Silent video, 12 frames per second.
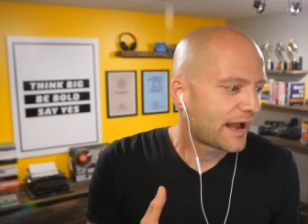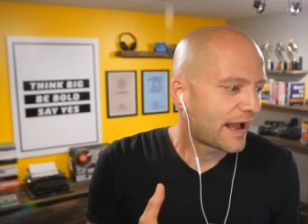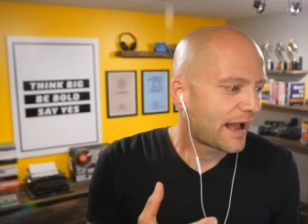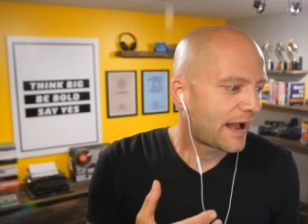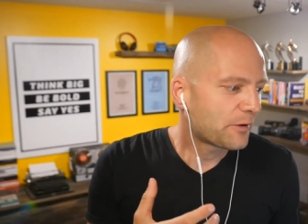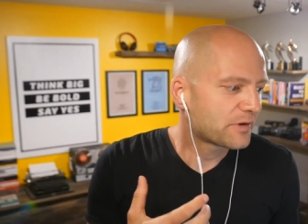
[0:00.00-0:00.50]

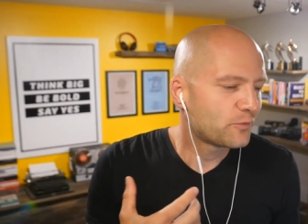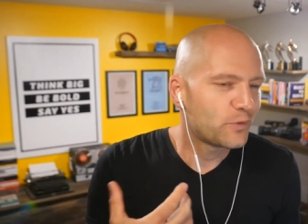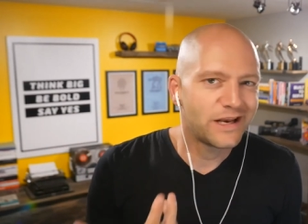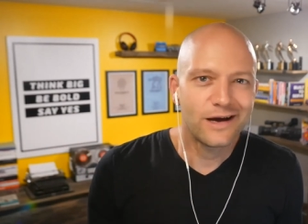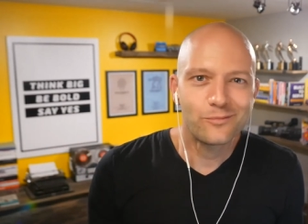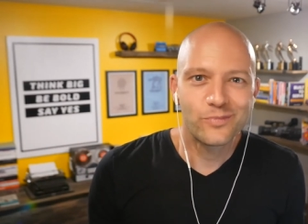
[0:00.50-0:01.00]
how can we
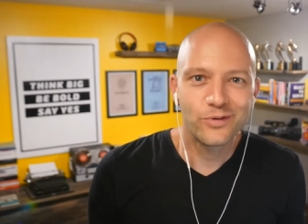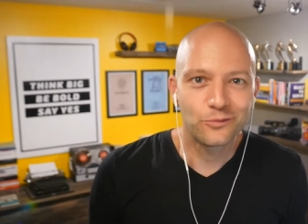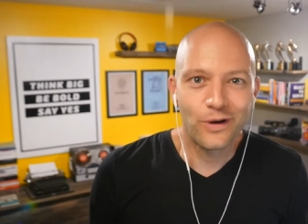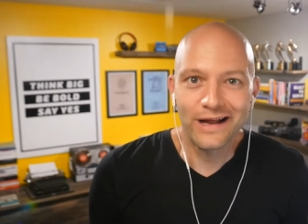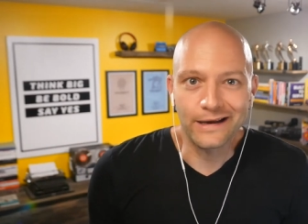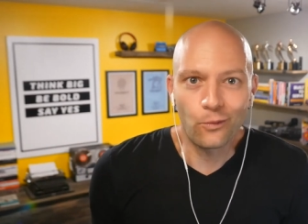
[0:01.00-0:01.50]
not build
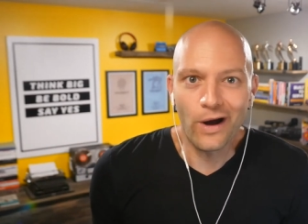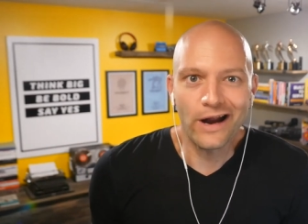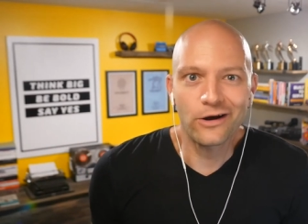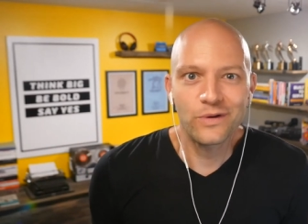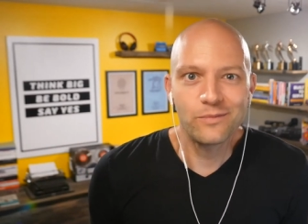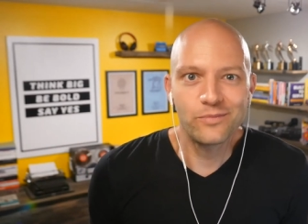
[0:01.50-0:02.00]
why like why
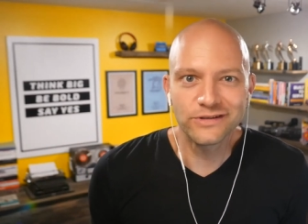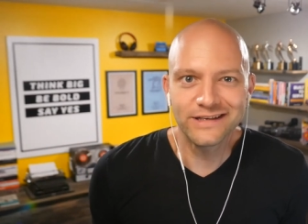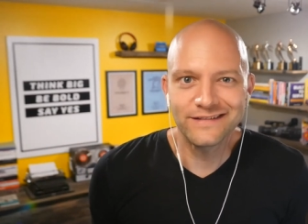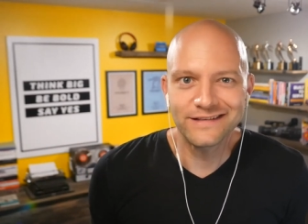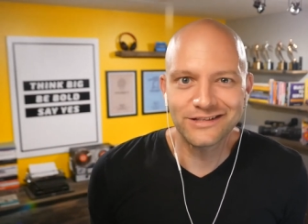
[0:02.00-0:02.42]
aren't we building this